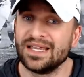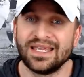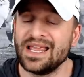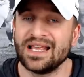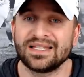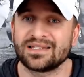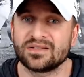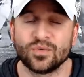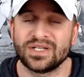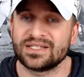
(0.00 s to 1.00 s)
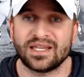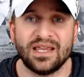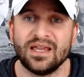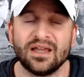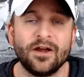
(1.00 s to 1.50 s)
He hits it to a
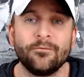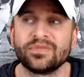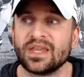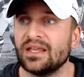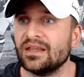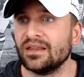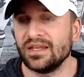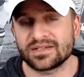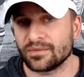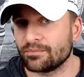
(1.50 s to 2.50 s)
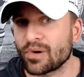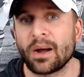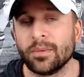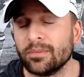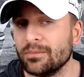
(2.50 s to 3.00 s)
T. He's
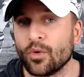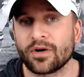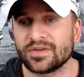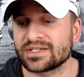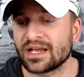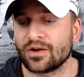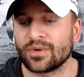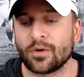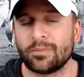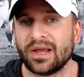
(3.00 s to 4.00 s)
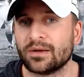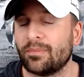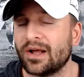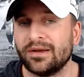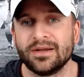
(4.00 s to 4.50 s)
probably more of a second-round pick,
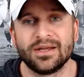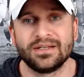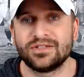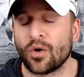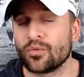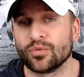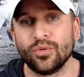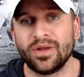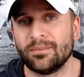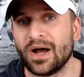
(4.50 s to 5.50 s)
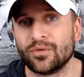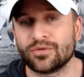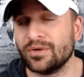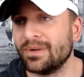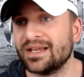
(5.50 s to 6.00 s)
but don't rule him out.
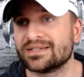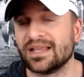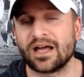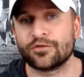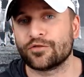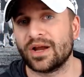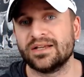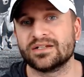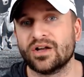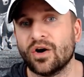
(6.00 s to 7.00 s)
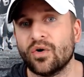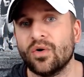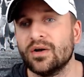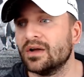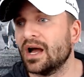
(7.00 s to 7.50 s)
Green Bay is not afraid to
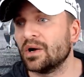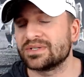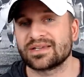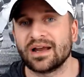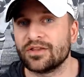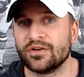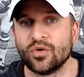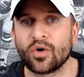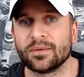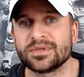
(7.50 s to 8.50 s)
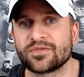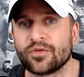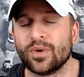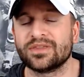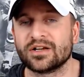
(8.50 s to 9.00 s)
go outside of the norms for
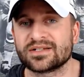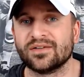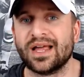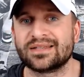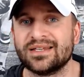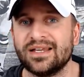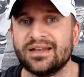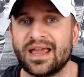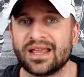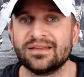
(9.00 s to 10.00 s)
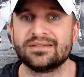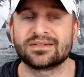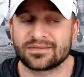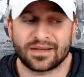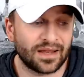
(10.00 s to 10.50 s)
what they're selecting. And
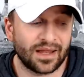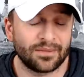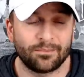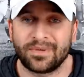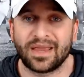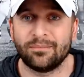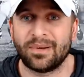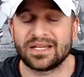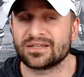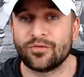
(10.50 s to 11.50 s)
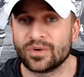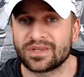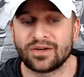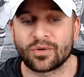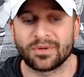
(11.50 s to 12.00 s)
again, based off what
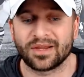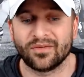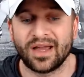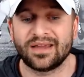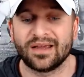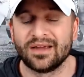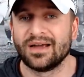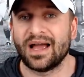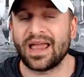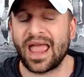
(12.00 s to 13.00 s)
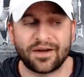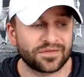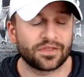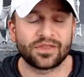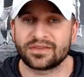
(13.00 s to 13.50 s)
they normally like, I have
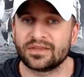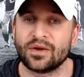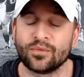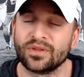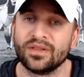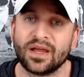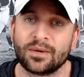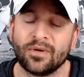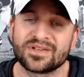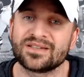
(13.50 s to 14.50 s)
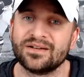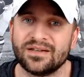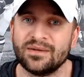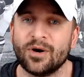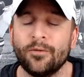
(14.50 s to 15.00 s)
to think that they really like Paulson
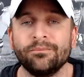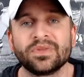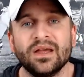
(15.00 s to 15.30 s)
Adebo.